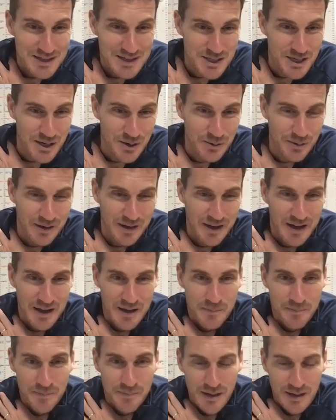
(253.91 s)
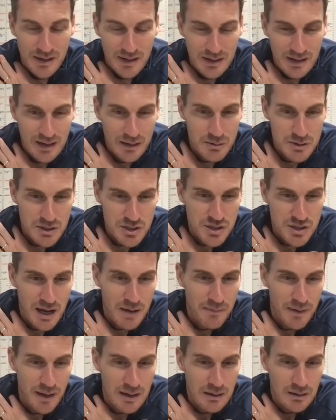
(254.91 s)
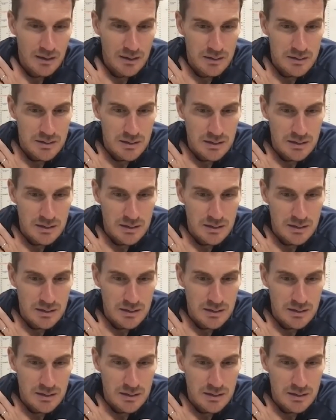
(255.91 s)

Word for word: So um, it was a shame that he, his,